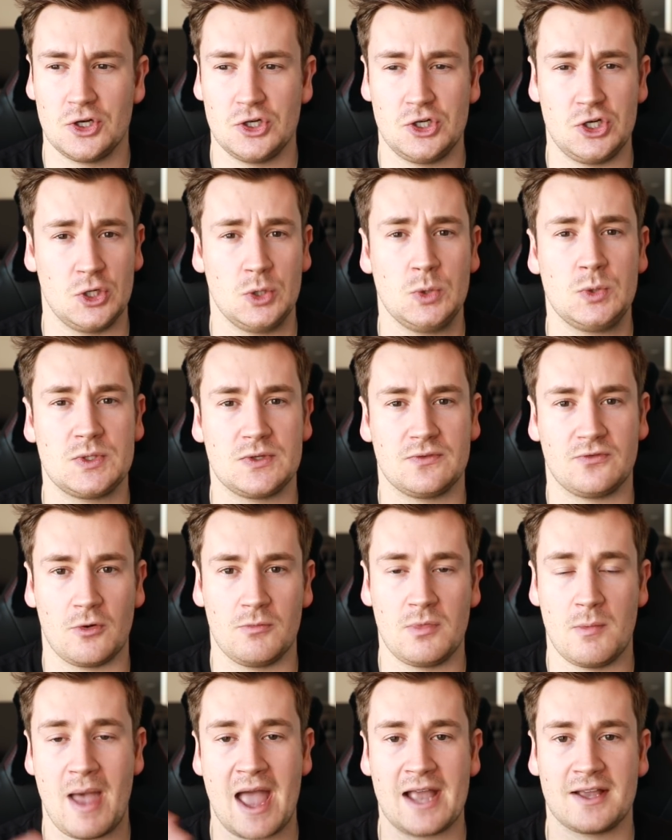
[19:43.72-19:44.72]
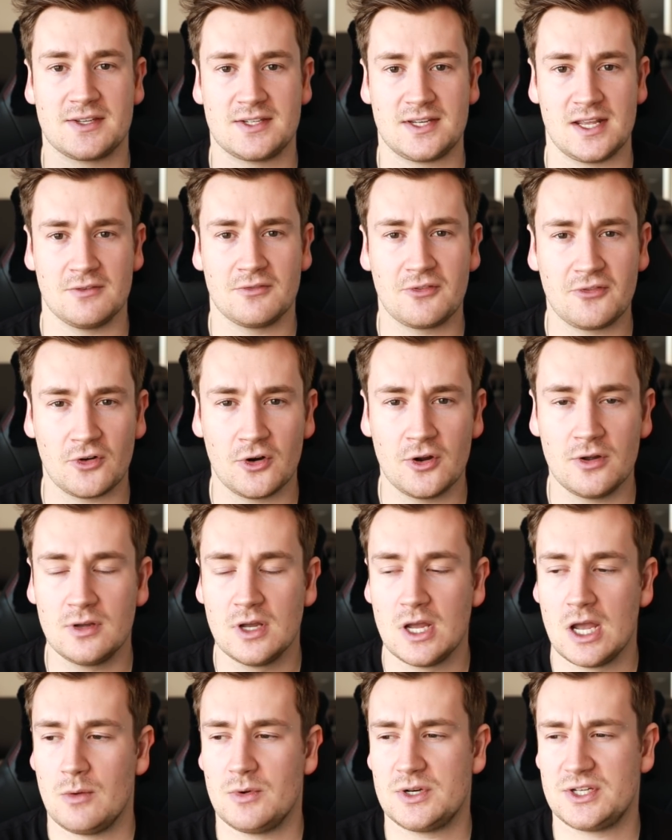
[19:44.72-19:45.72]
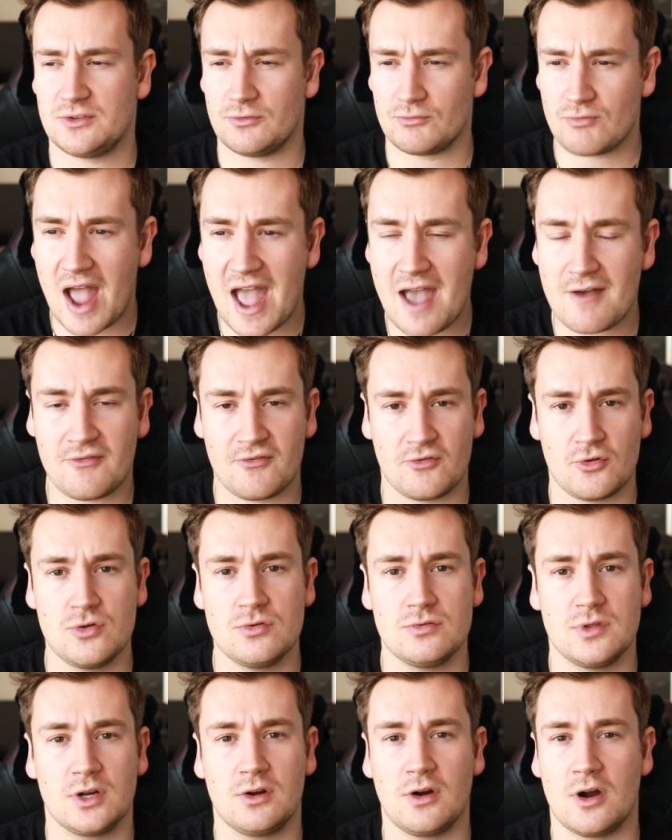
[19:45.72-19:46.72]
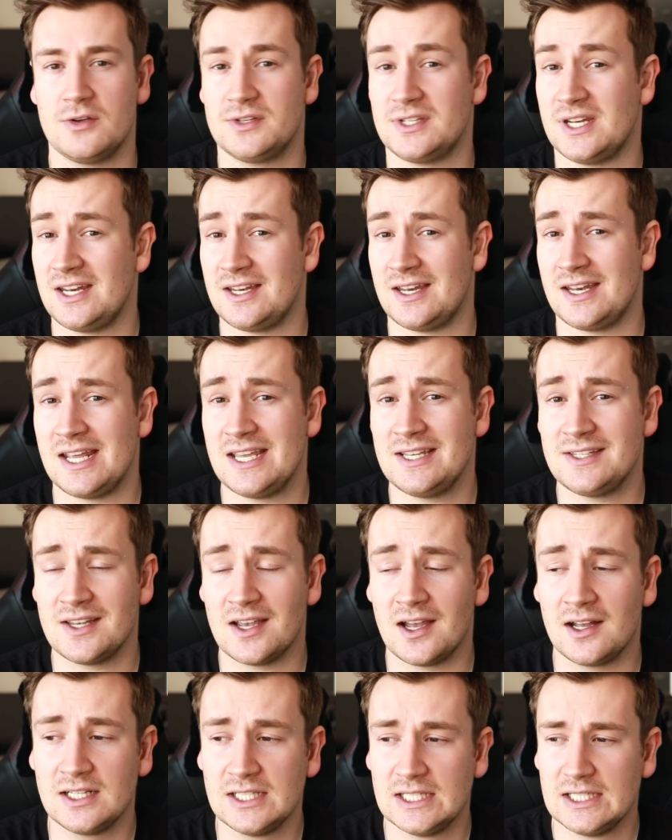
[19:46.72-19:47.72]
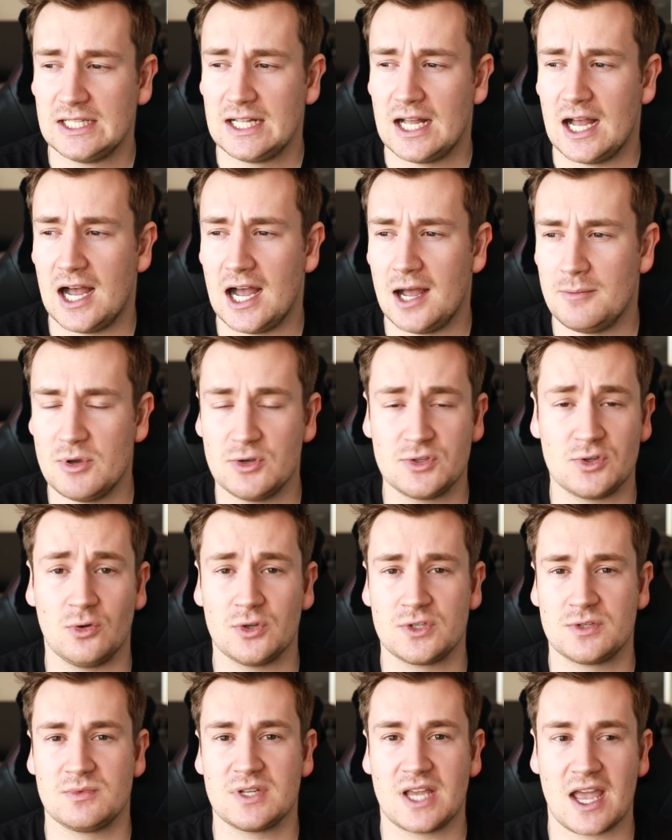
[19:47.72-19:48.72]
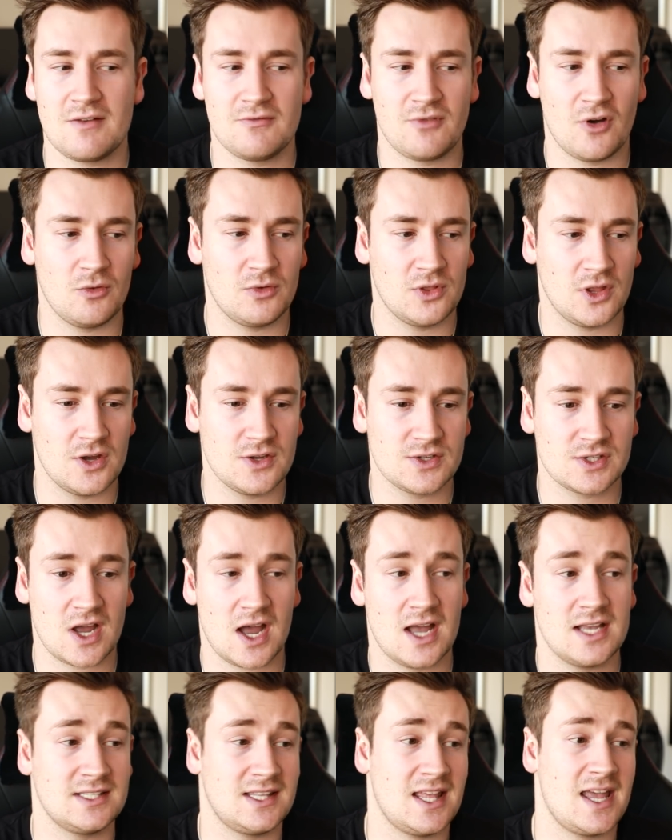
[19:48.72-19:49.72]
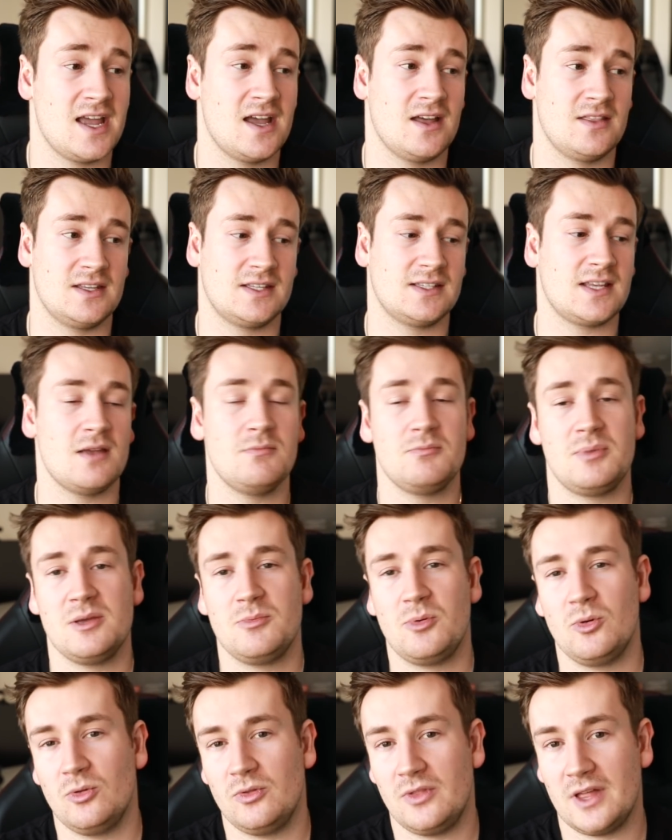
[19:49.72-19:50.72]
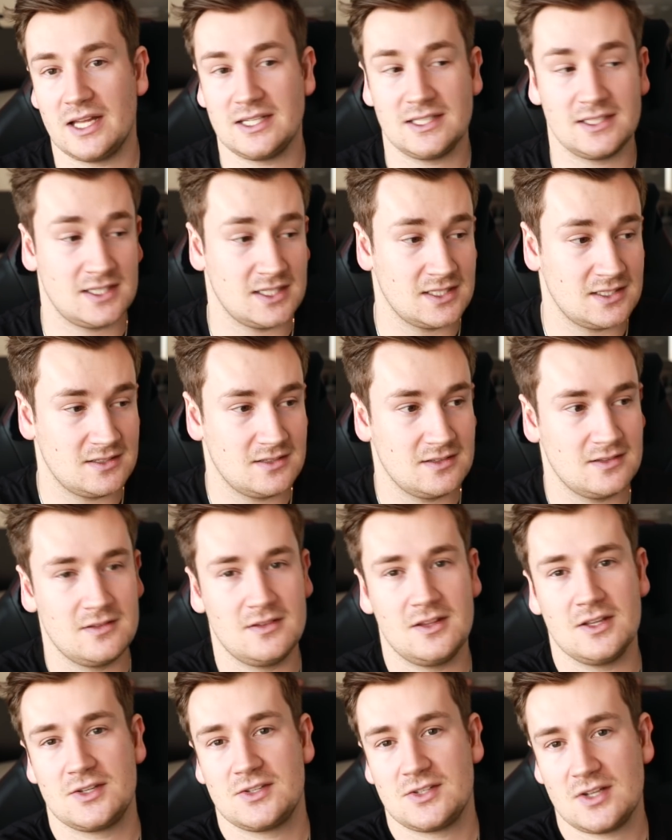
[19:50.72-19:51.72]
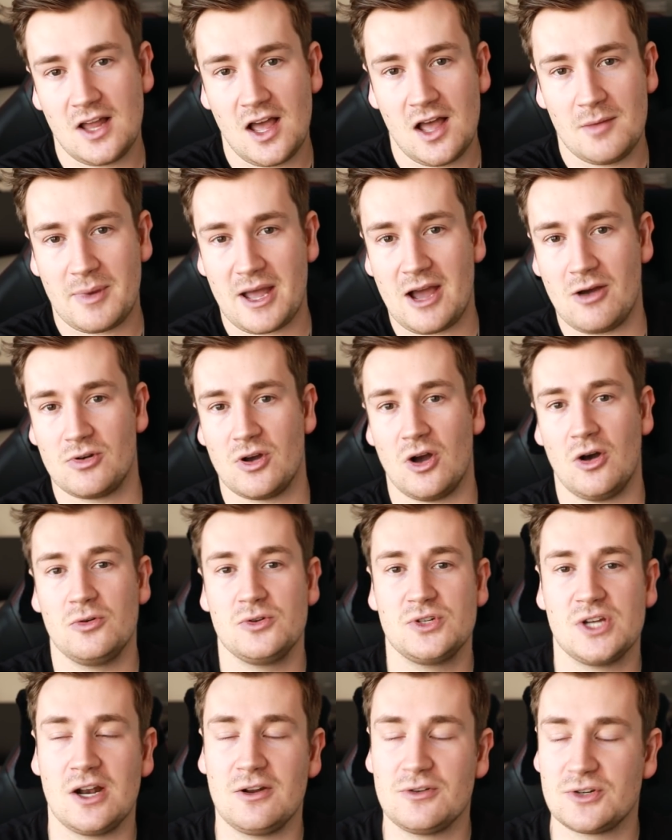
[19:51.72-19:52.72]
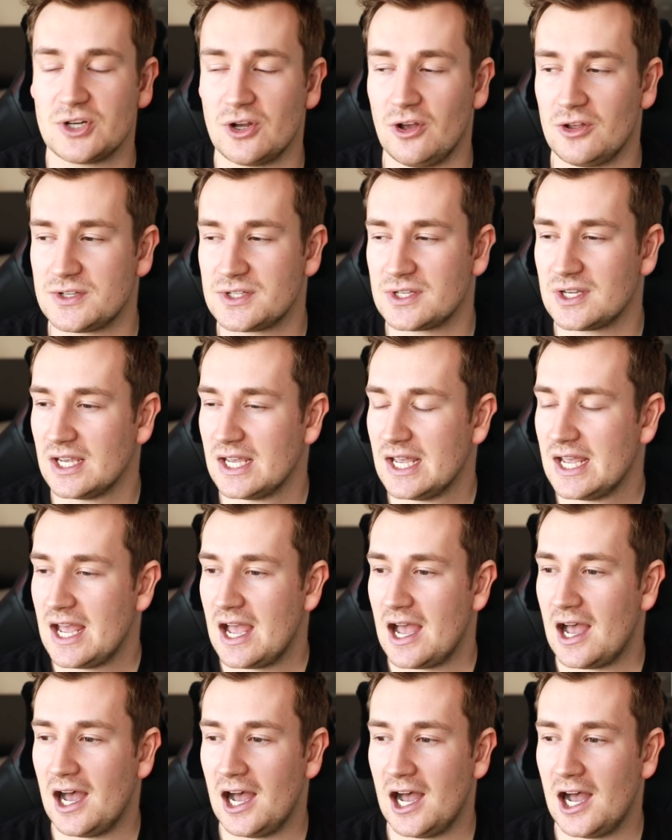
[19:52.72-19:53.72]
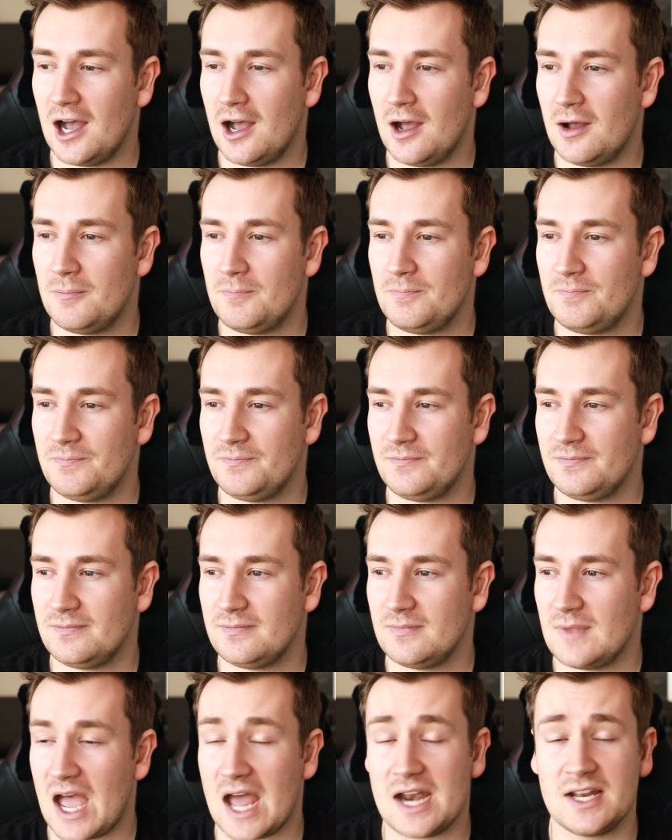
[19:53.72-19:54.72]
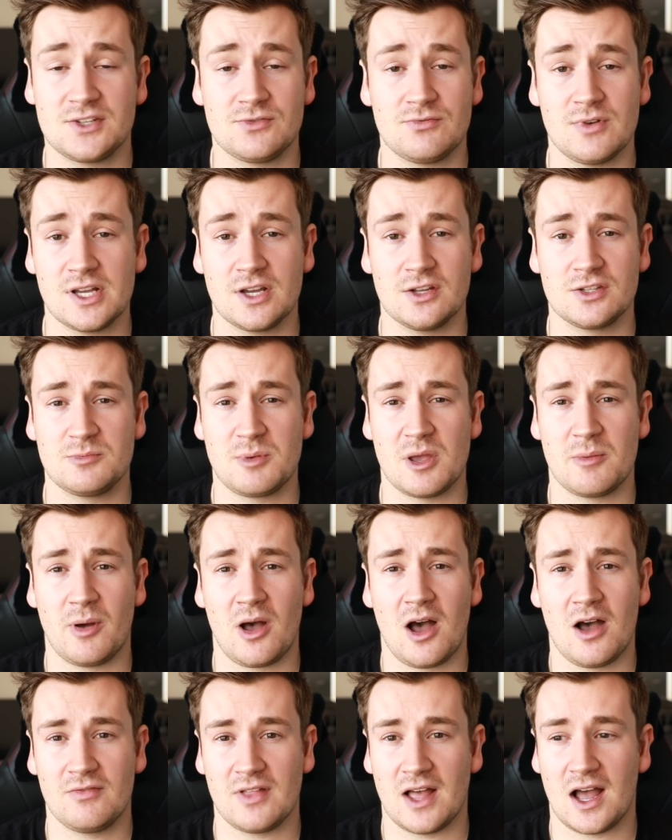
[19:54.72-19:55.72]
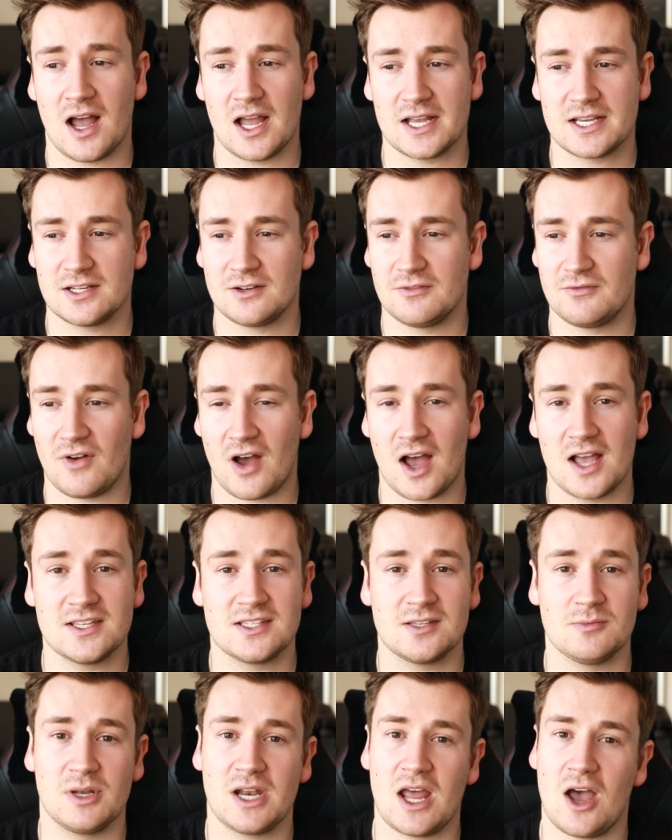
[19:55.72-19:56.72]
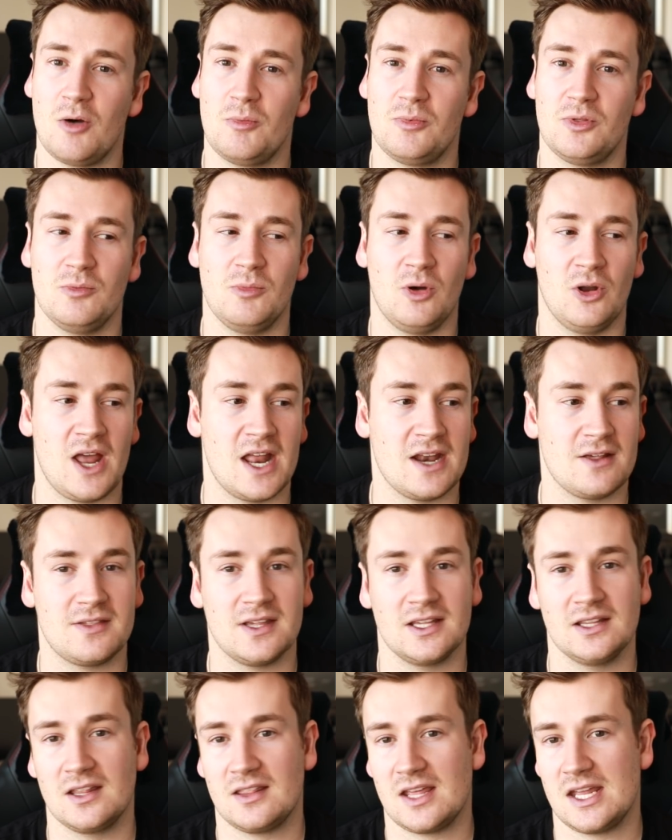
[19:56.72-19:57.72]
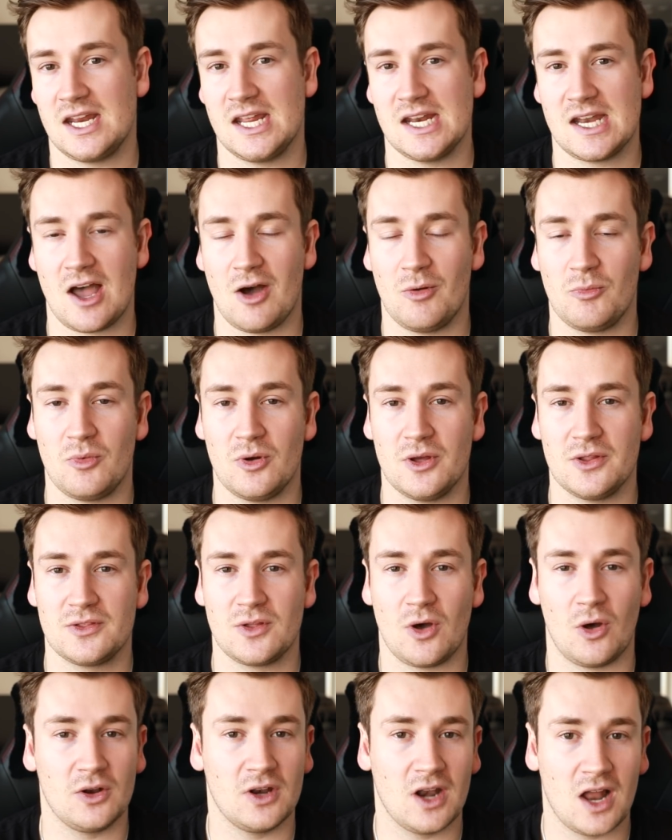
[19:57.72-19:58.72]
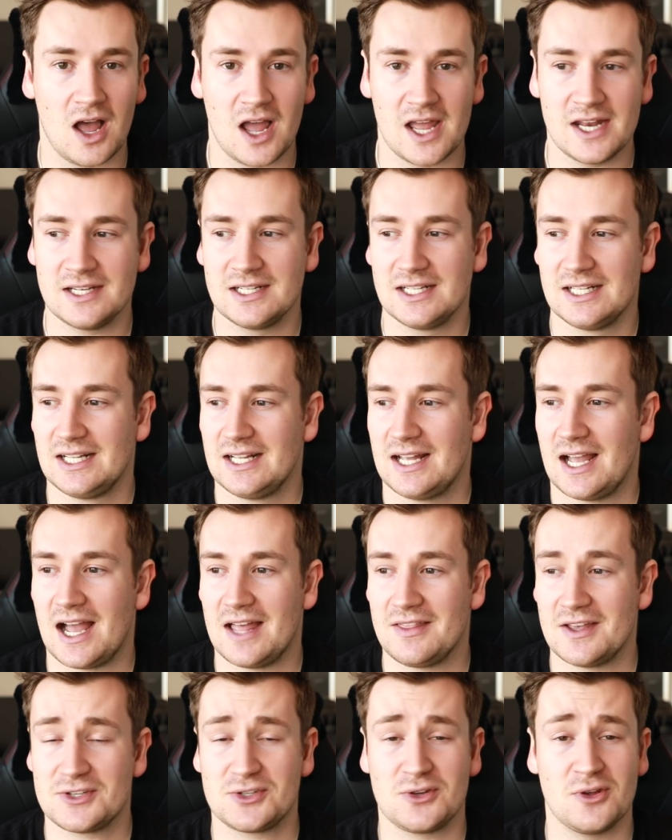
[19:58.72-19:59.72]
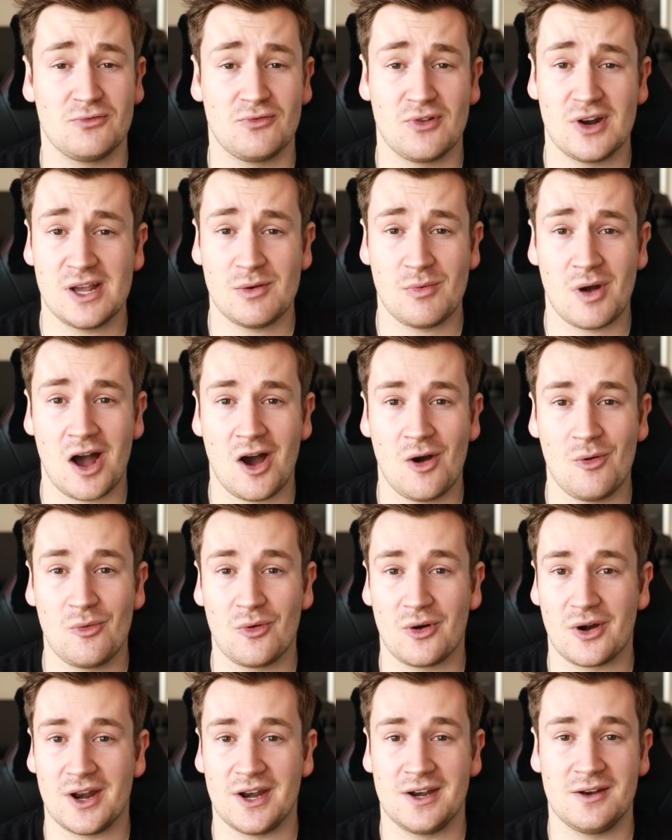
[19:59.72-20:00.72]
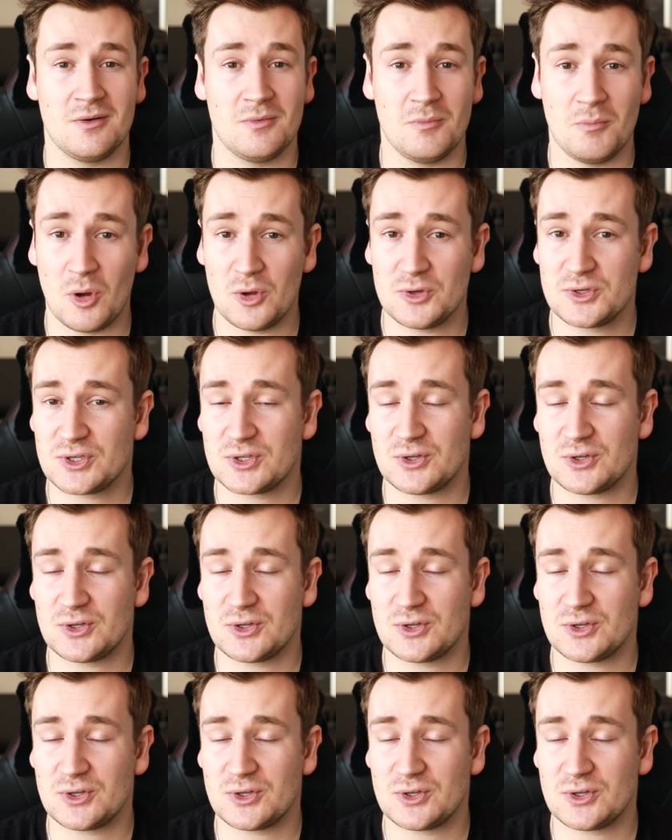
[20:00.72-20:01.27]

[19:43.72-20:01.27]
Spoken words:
juice from the mangosteen fruit, which is a rare fruit that grows in Indonesia. It was awesome to get involved with those guys. They are the same people that did the Slurp alcohol jello shots. And it's really good to be a part of that. I can advise them and help them on anything that they need help with online. And that's doing really well. We're in most